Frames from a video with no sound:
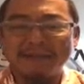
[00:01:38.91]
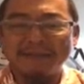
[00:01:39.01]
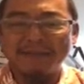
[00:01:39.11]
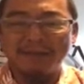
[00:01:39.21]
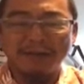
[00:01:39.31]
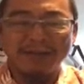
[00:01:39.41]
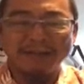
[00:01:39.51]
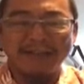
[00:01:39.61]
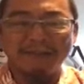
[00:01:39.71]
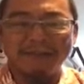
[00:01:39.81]
To do a quick
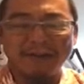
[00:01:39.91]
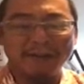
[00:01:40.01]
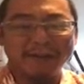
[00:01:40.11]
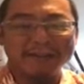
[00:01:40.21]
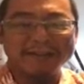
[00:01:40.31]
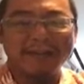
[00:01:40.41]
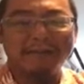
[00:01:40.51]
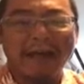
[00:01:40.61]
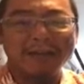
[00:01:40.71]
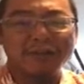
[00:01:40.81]
example, if you look at the
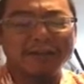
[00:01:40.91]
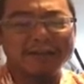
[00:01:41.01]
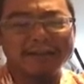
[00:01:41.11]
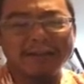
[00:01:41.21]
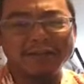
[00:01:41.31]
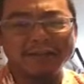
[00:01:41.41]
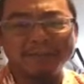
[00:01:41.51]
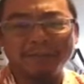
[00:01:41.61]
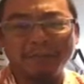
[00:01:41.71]
self-actualization,